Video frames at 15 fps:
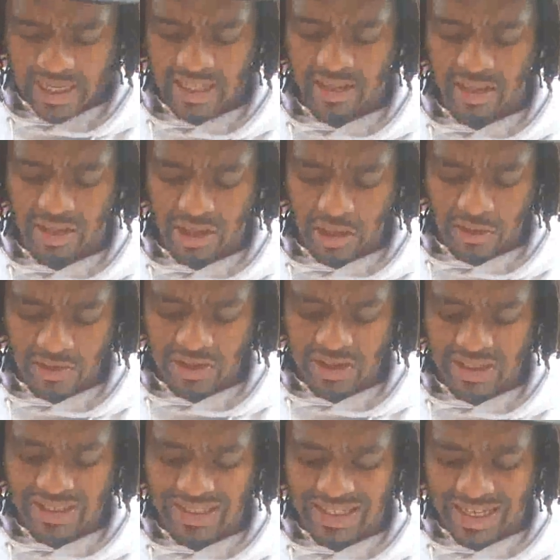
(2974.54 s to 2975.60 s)
and the
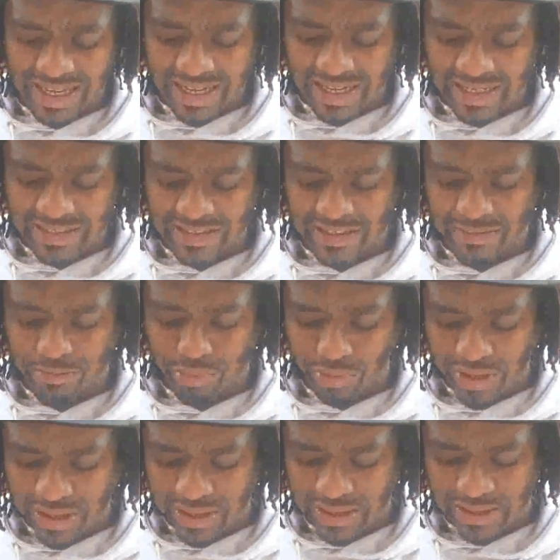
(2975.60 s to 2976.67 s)
thirsty land
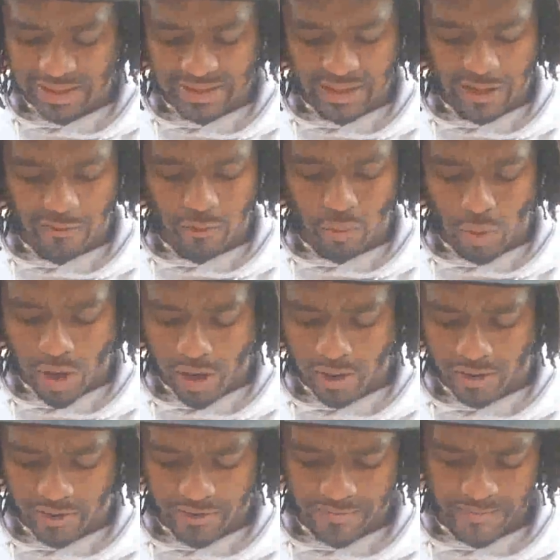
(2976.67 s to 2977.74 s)
springs of
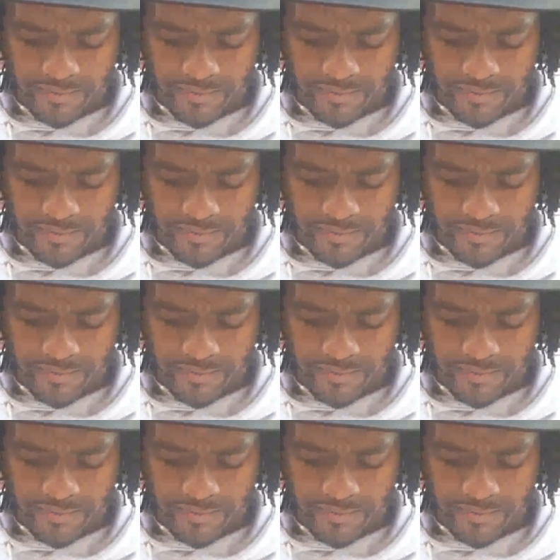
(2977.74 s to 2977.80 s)
water.